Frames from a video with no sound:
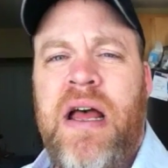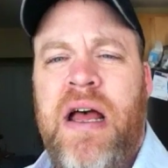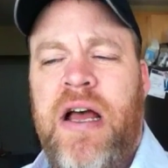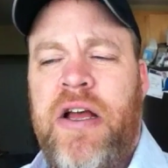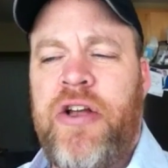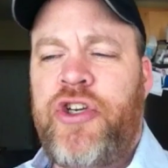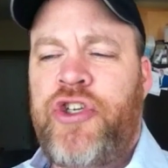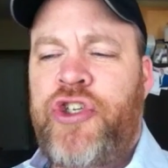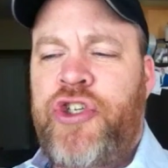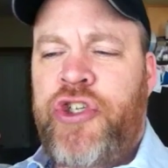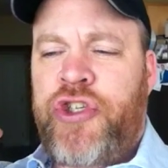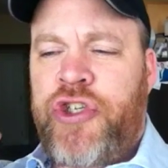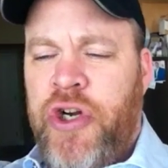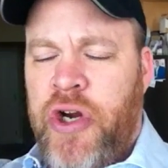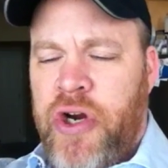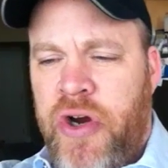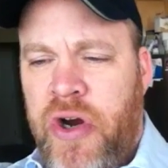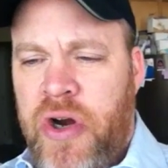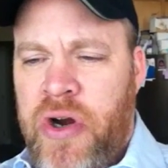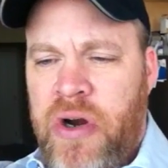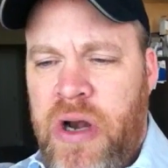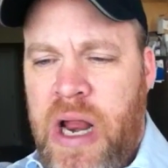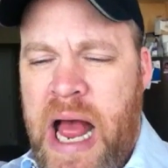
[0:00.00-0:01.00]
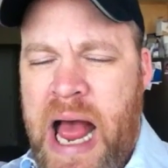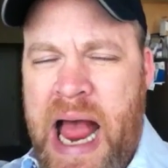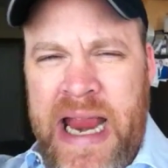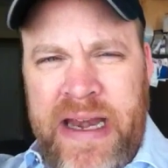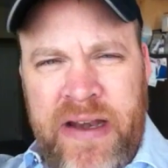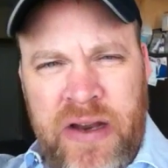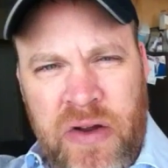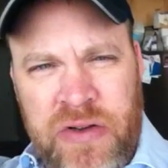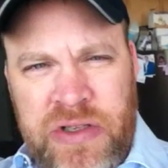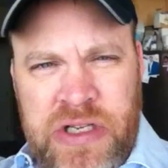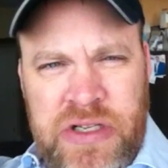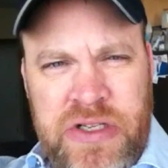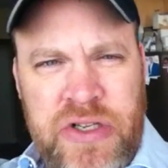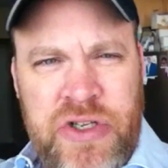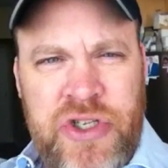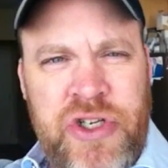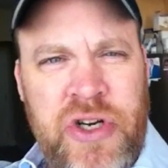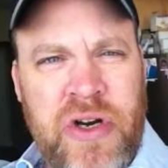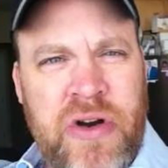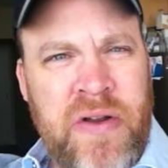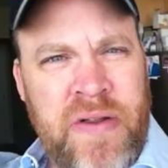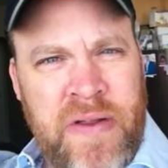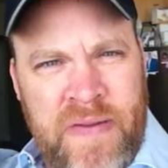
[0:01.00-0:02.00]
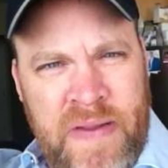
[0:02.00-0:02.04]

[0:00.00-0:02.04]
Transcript: uh, sugar, high doses of sugar,